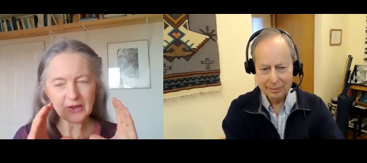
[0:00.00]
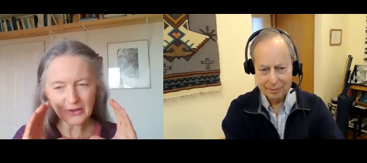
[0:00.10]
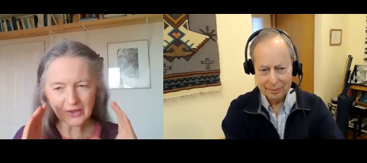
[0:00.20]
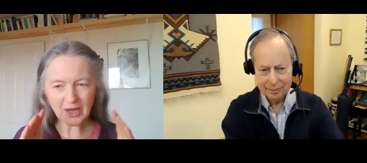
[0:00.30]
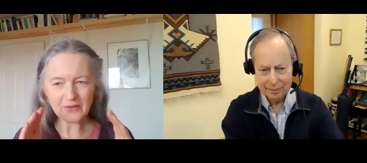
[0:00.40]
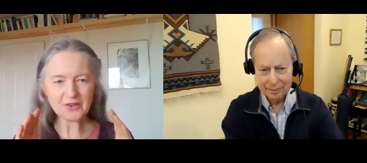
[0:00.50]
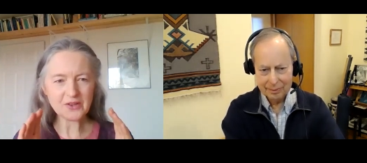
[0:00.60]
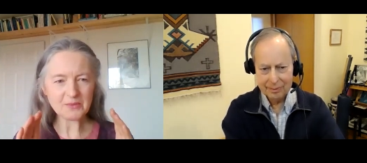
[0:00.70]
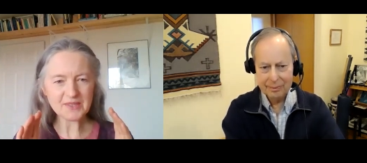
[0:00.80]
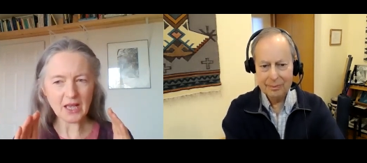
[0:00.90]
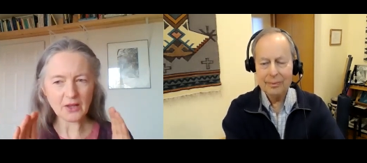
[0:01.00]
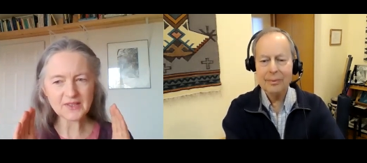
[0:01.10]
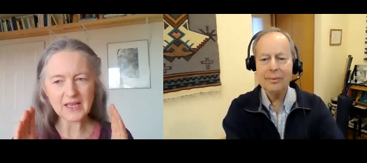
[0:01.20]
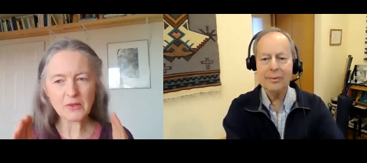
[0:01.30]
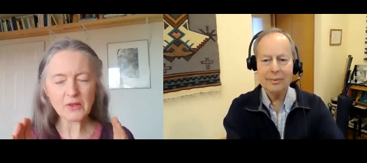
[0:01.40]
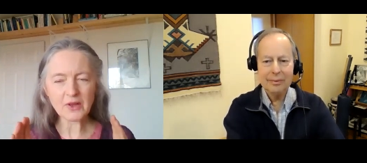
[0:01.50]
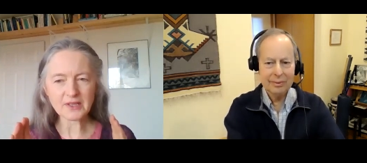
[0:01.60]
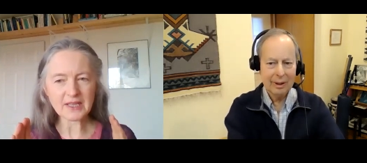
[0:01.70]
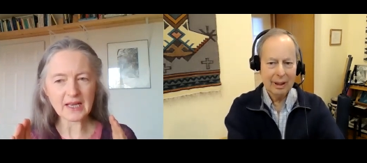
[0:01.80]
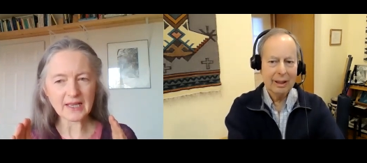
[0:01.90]
Speaker 1: look after themselves in
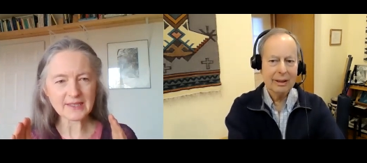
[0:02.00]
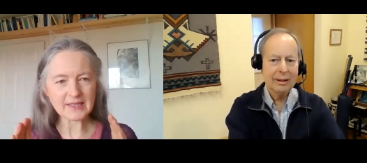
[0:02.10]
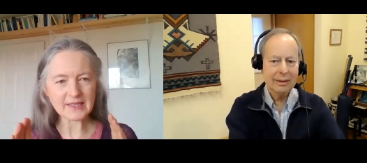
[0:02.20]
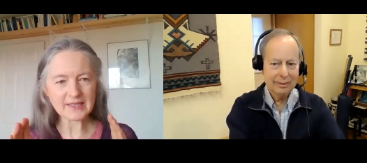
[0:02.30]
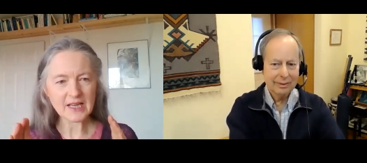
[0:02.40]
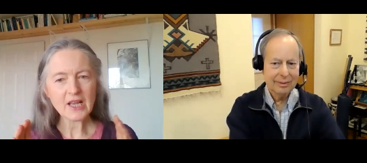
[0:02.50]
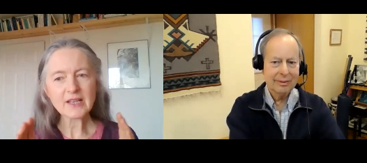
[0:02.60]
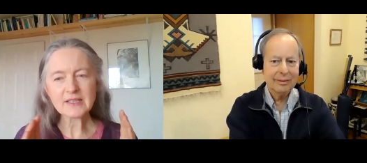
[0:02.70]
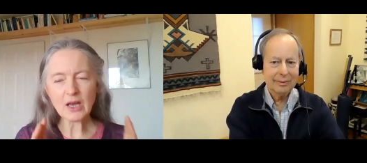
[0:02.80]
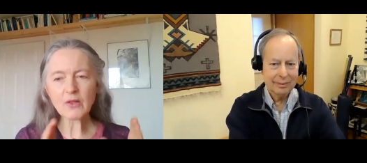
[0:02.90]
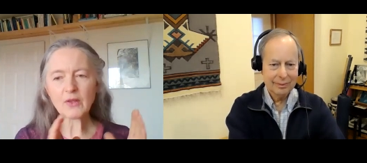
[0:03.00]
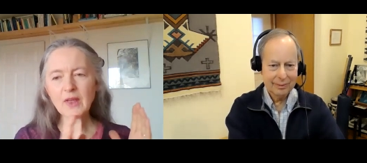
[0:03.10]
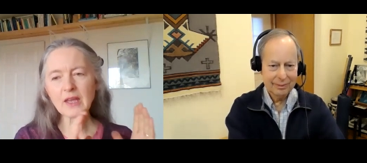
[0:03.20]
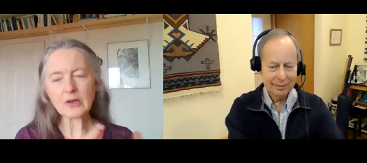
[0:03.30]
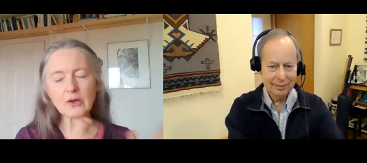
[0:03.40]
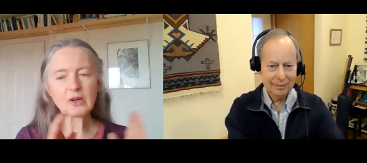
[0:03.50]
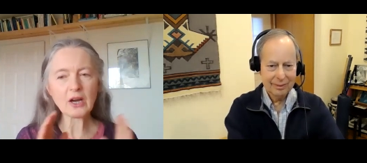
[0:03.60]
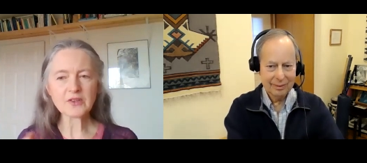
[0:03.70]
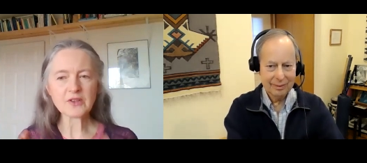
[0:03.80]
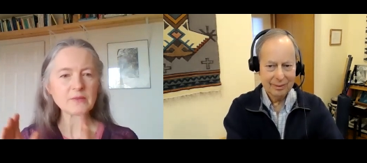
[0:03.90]
30 right. lessons so that they can look
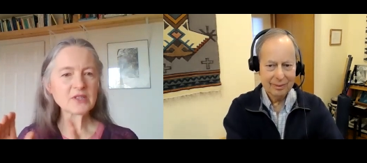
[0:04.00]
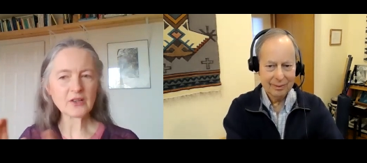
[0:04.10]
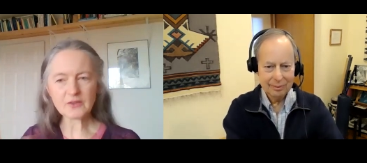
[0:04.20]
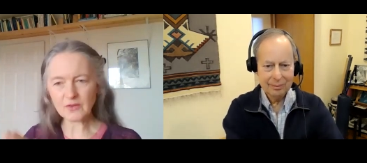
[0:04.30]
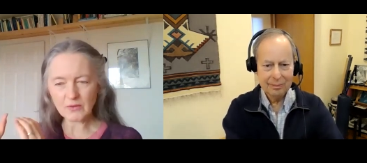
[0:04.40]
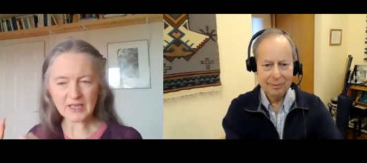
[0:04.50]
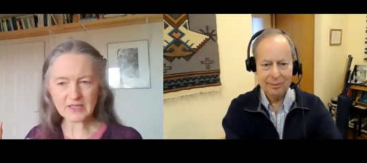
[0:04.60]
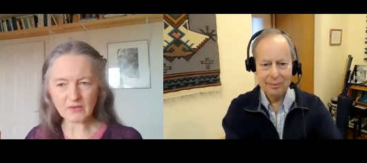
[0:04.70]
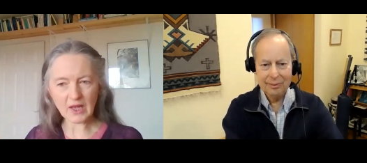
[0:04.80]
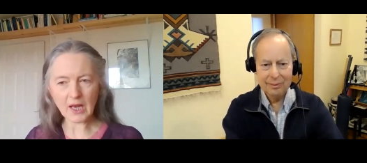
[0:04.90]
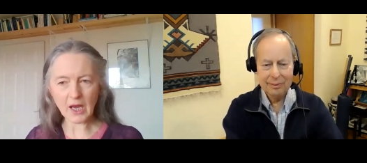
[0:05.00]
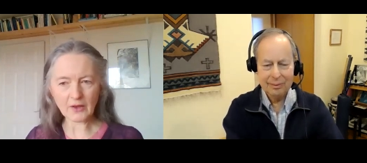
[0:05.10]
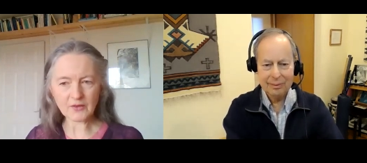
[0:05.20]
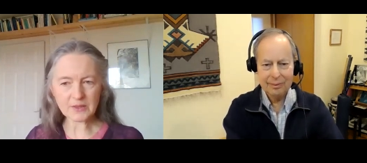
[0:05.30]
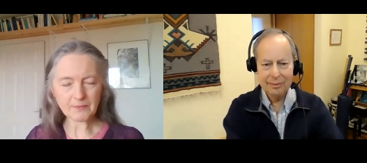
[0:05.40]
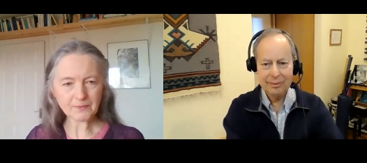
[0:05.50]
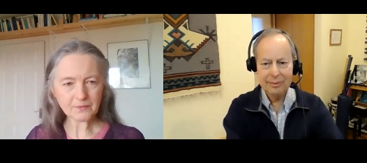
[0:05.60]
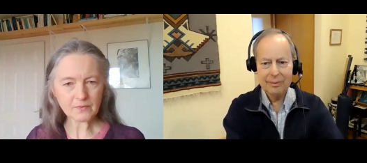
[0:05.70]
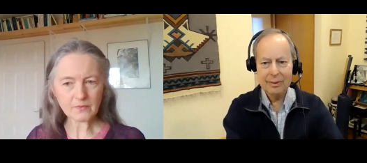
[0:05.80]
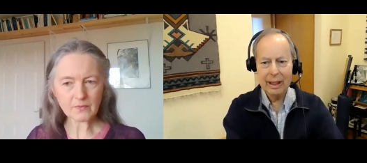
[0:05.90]
after themselves for the rest of their lives
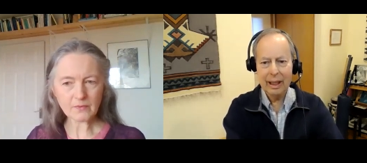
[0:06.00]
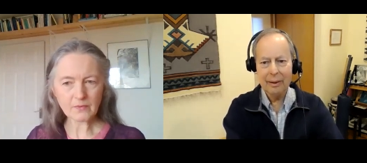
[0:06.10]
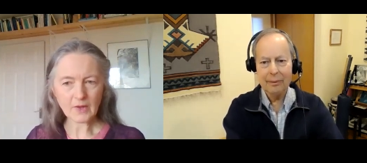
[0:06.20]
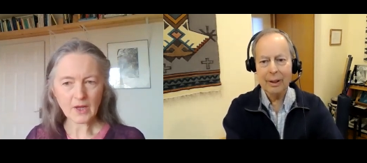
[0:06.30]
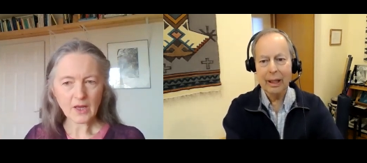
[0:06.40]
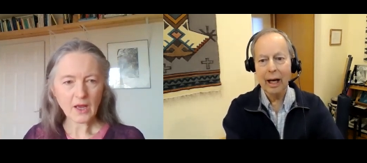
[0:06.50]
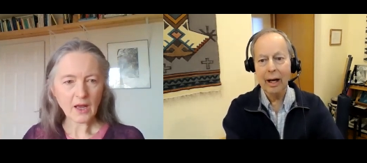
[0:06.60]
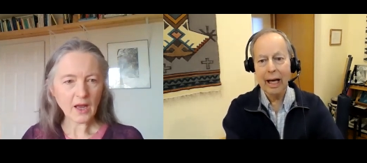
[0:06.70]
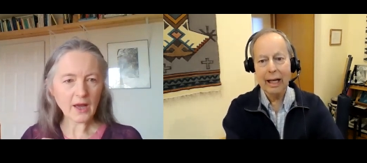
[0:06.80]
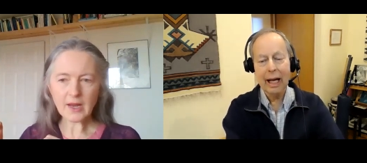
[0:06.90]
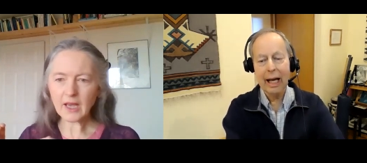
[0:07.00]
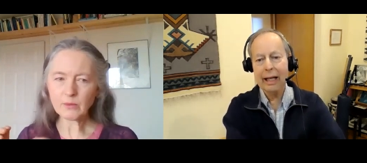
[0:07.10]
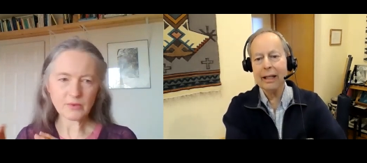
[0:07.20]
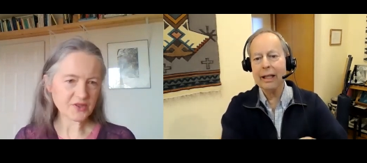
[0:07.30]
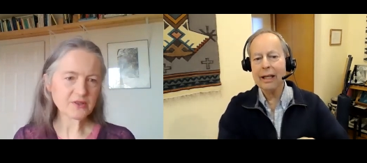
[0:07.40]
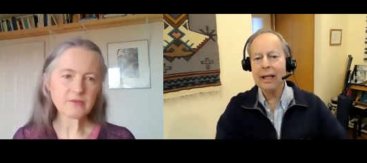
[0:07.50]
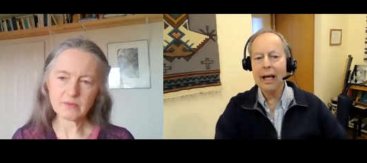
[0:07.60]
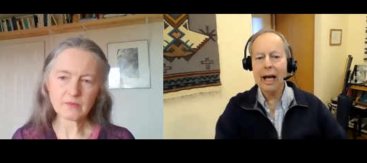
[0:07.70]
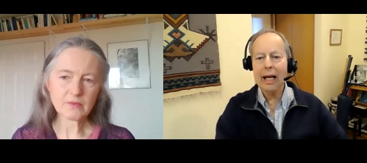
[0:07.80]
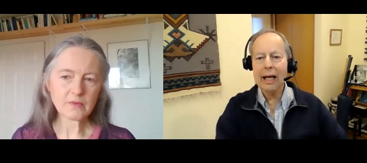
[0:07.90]
Speaker 2: yeah yeah and and
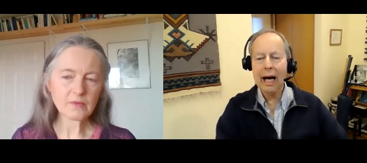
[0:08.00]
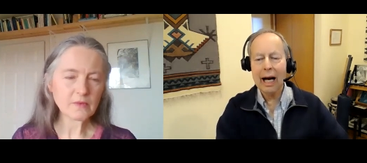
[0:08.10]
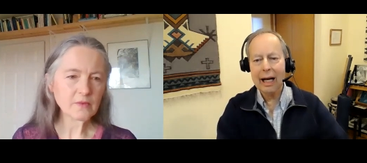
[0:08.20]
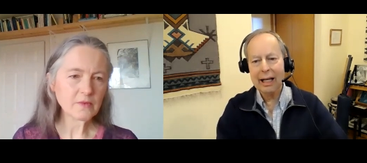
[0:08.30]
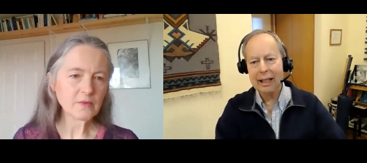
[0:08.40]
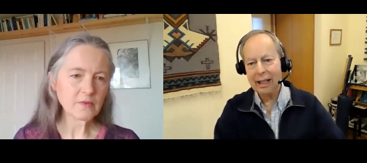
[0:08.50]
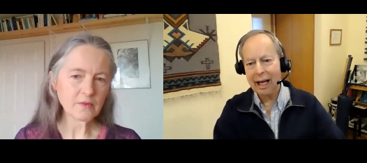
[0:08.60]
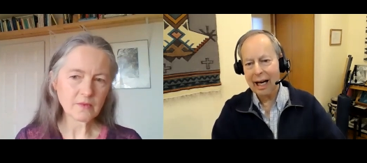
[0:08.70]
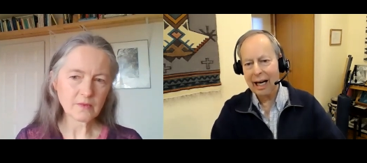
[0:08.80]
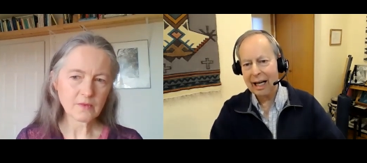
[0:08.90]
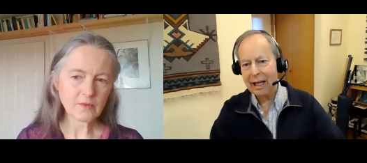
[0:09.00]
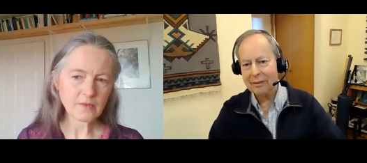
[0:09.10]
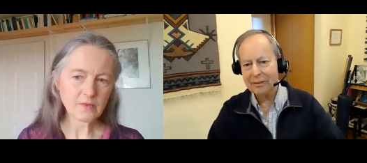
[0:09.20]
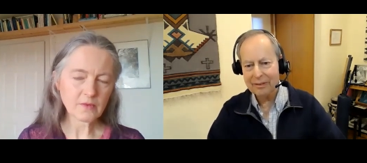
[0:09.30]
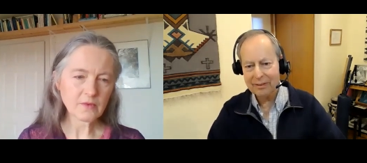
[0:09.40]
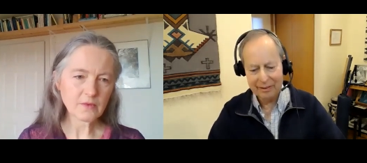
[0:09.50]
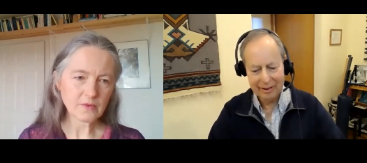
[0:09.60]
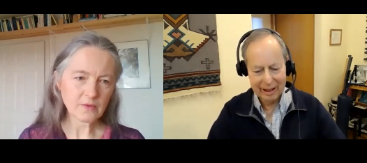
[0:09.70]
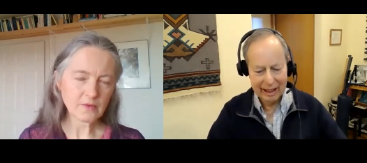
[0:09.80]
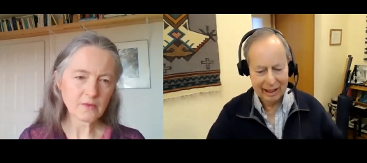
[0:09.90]
and i i have
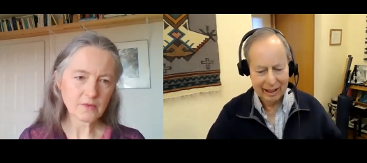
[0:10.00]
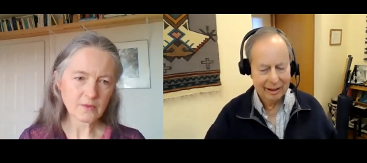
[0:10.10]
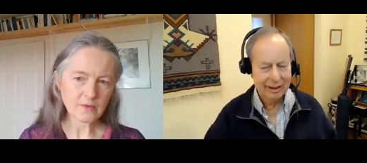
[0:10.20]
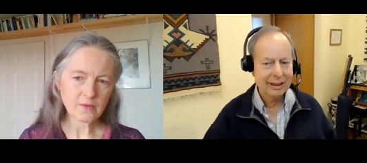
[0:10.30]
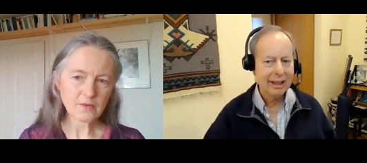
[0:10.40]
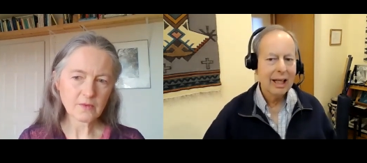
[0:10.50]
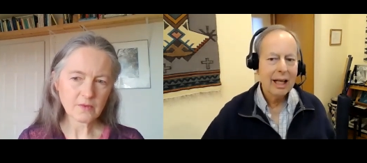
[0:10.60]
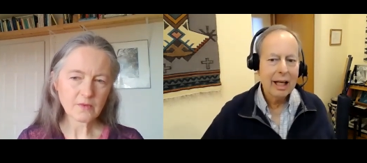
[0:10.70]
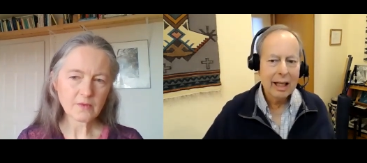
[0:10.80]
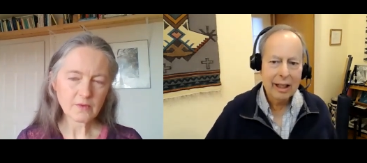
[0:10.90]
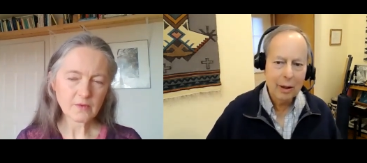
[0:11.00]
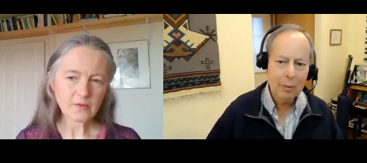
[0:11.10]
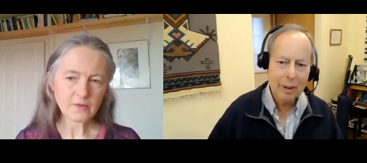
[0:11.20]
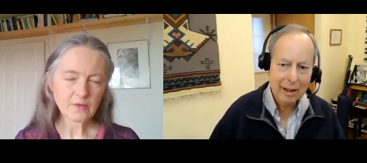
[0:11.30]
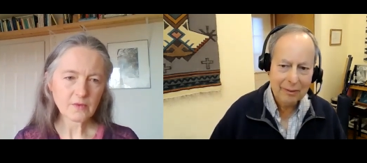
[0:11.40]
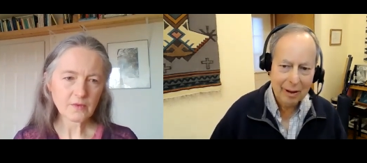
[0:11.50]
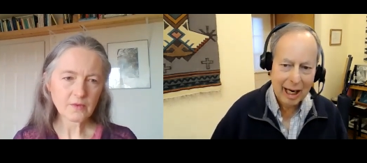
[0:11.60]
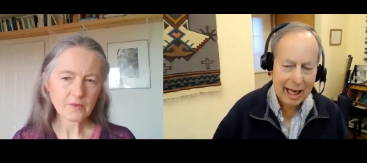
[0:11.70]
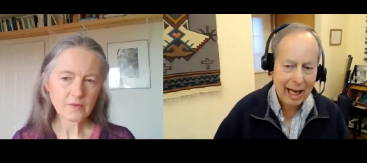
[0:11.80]
for years you know whenever i